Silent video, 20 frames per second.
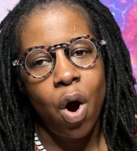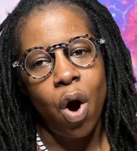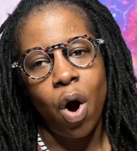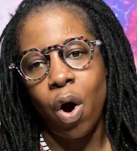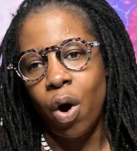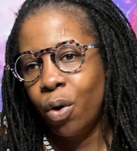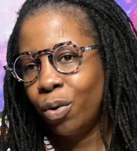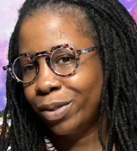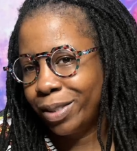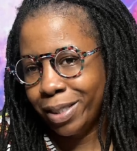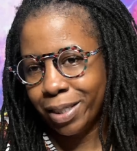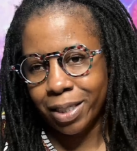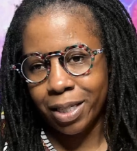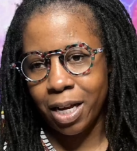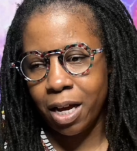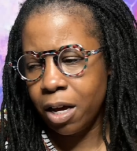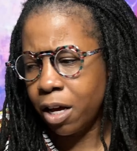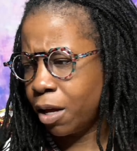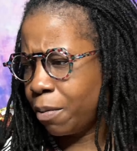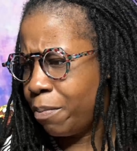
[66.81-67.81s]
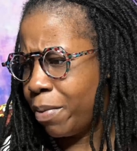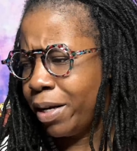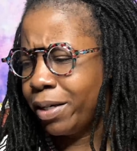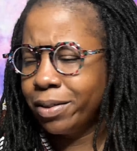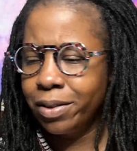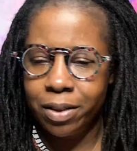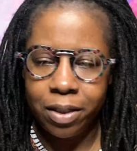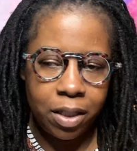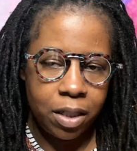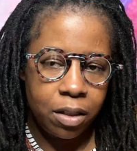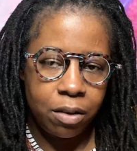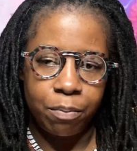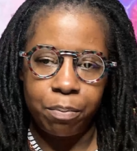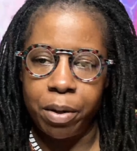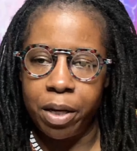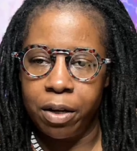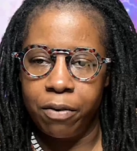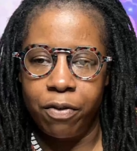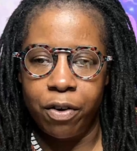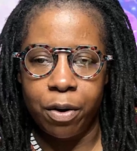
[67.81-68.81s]
on TikTok and basically
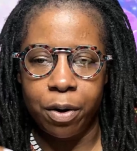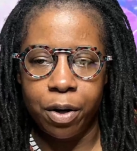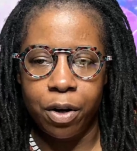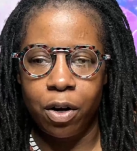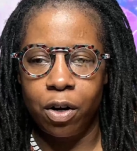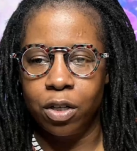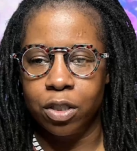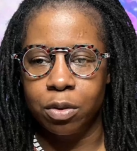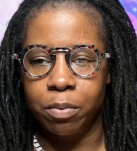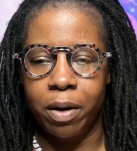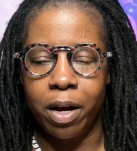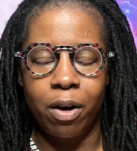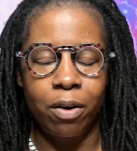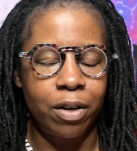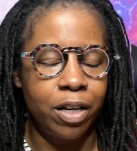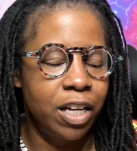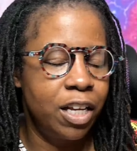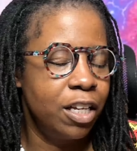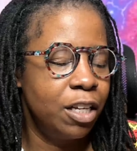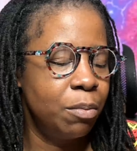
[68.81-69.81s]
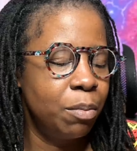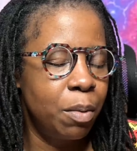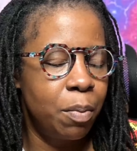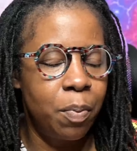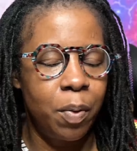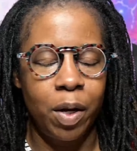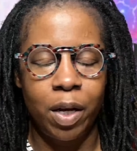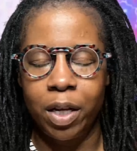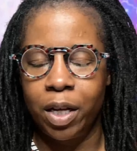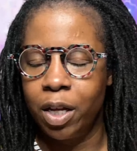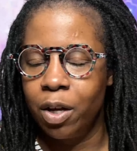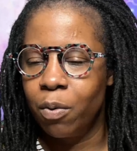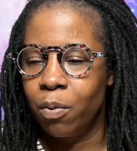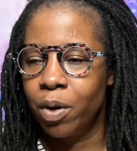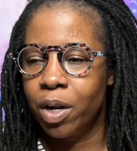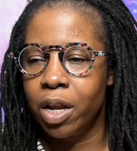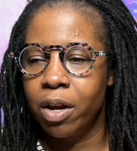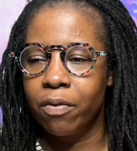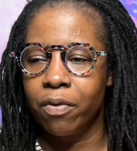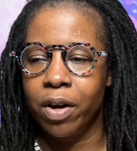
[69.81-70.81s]
Penny Fairy calls them out, give them a penny or
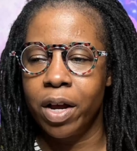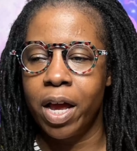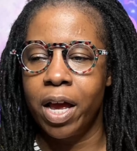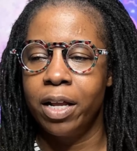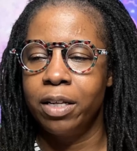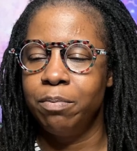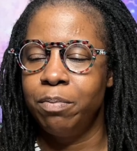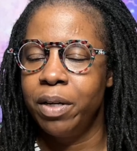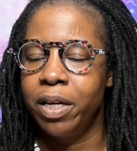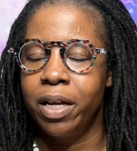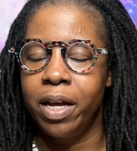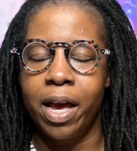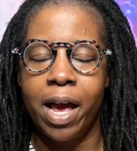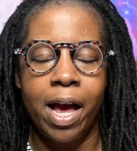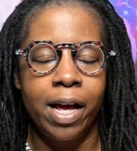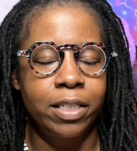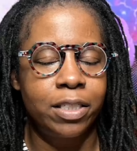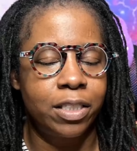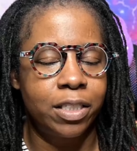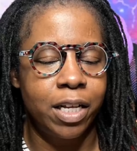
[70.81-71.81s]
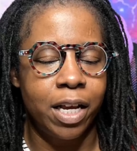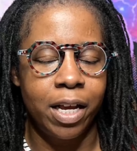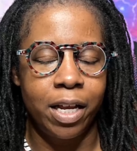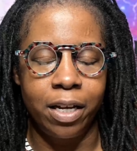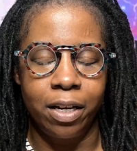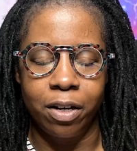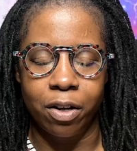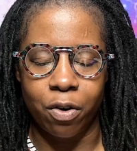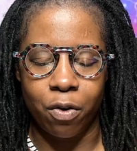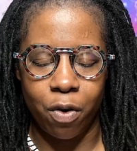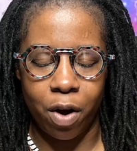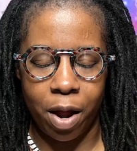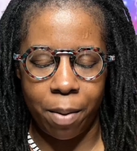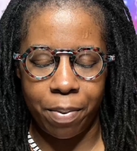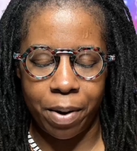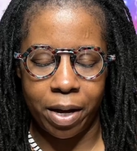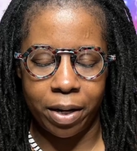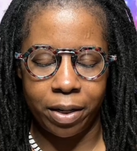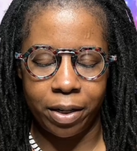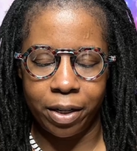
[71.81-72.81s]
whatever, and be agitating the crap
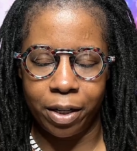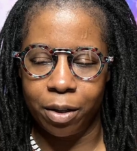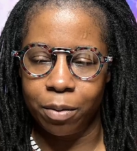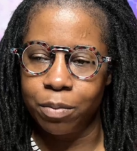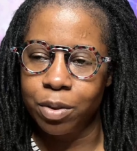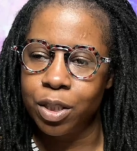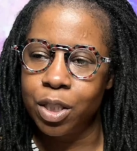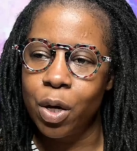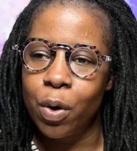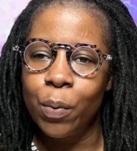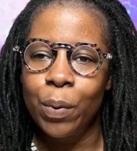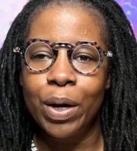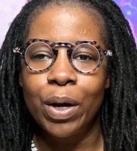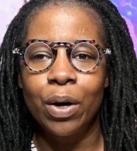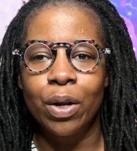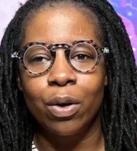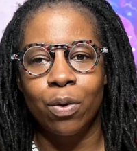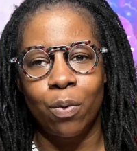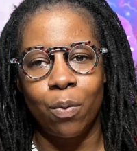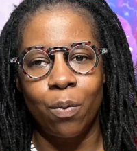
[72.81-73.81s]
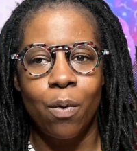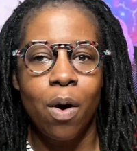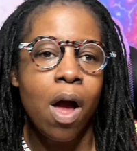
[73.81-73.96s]
out of them. So we're gonna